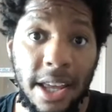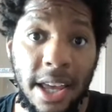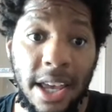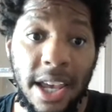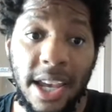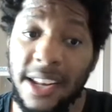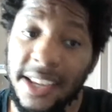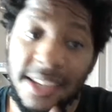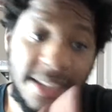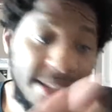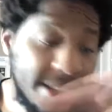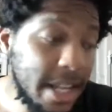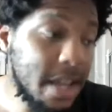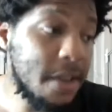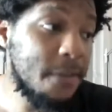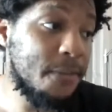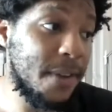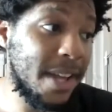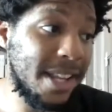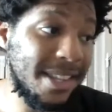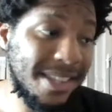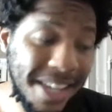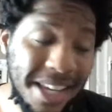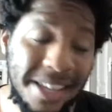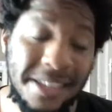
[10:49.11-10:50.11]
And his
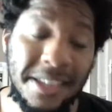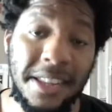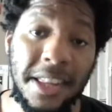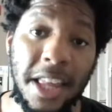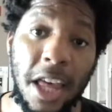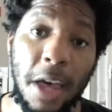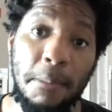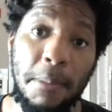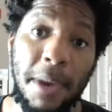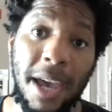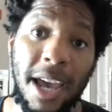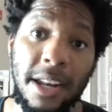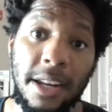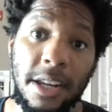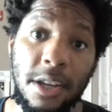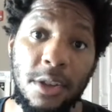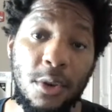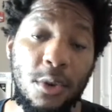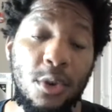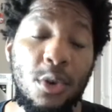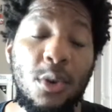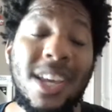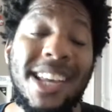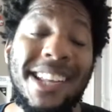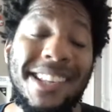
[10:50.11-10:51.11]
defense isn't that bad either.
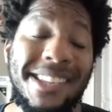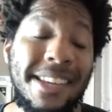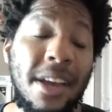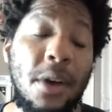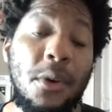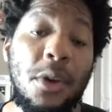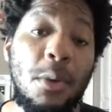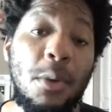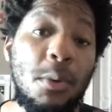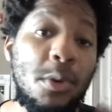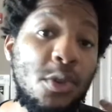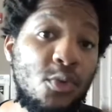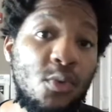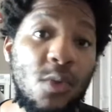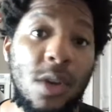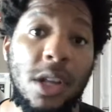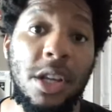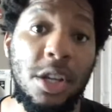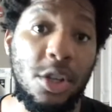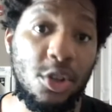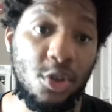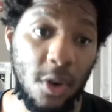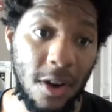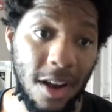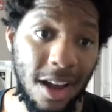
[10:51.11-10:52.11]
You could tell he was really
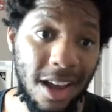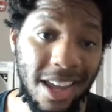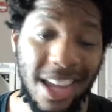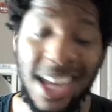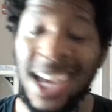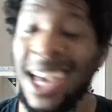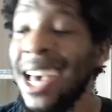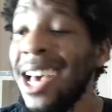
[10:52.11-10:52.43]
trying,